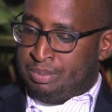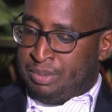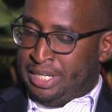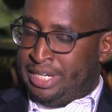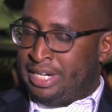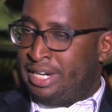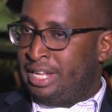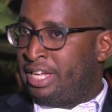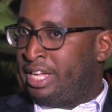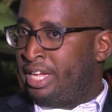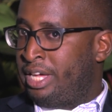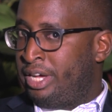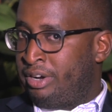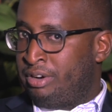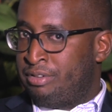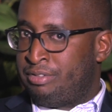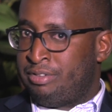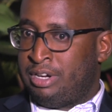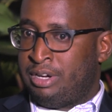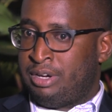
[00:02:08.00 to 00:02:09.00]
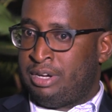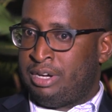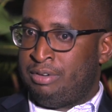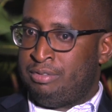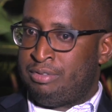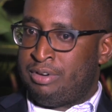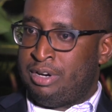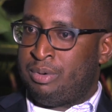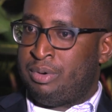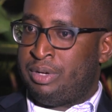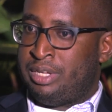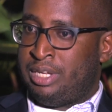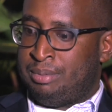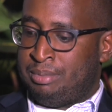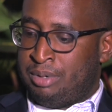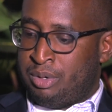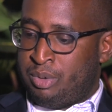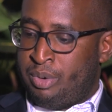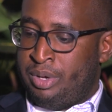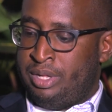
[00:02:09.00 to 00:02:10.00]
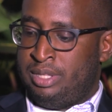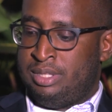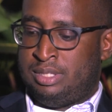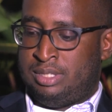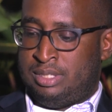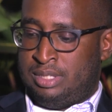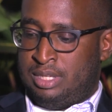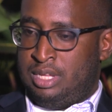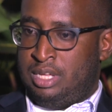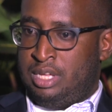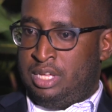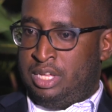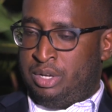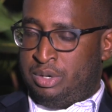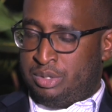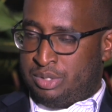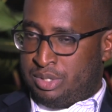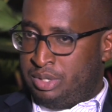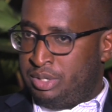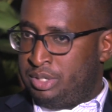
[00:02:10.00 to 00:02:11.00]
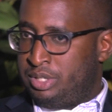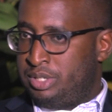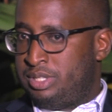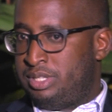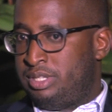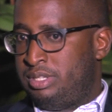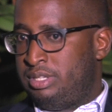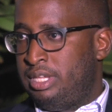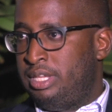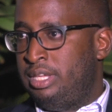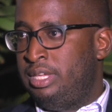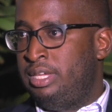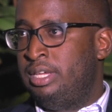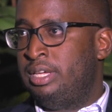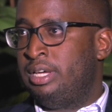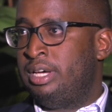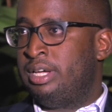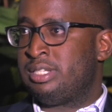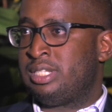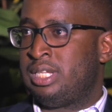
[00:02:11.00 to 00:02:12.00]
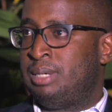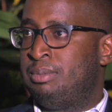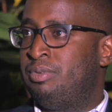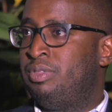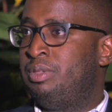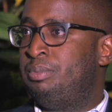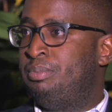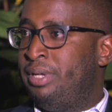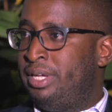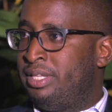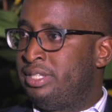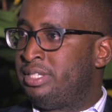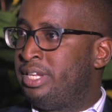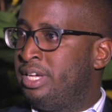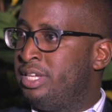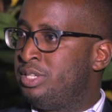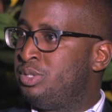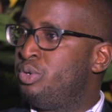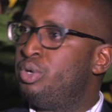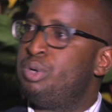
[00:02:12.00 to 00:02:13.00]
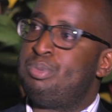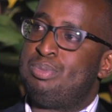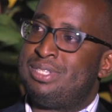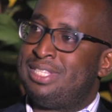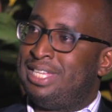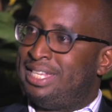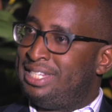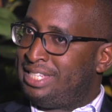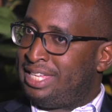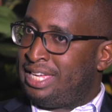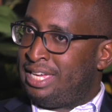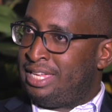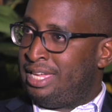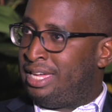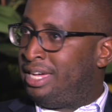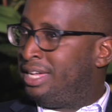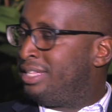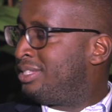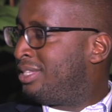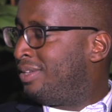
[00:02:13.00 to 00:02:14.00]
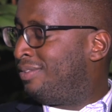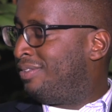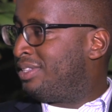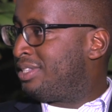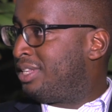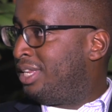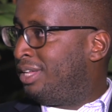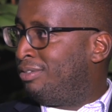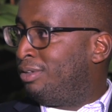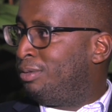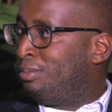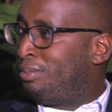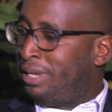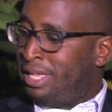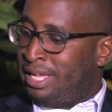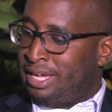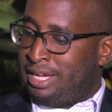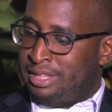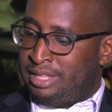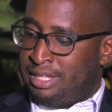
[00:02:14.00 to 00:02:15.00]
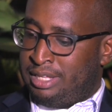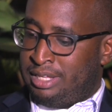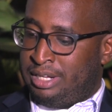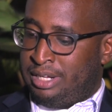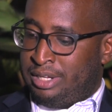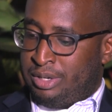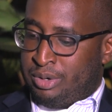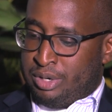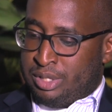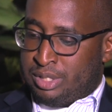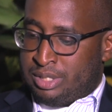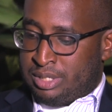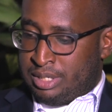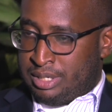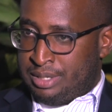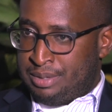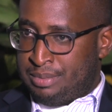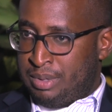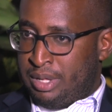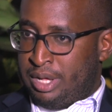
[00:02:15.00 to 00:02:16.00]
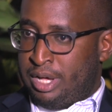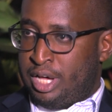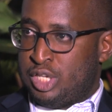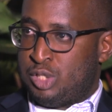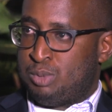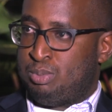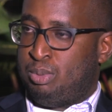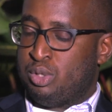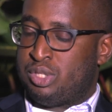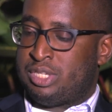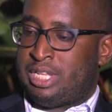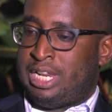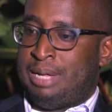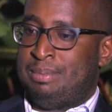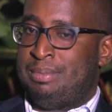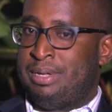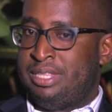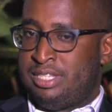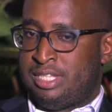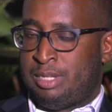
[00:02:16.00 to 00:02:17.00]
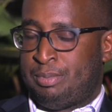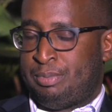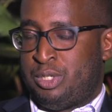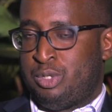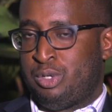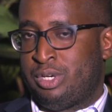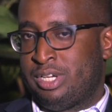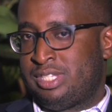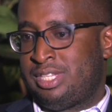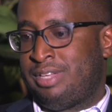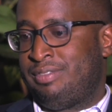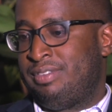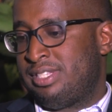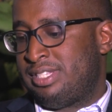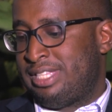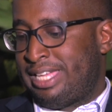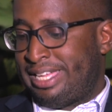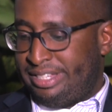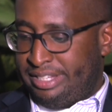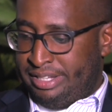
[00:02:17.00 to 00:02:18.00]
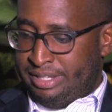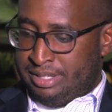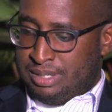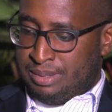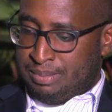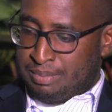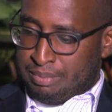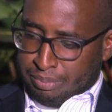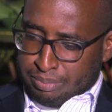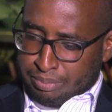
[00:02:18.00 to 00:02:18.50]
Eden Aguero, Frank Wanyama Queens. It was good to see some of the big stars who represent Kenya at 7th level playing at the Eldoret Sports Club at the Sepetuka Sevens. That is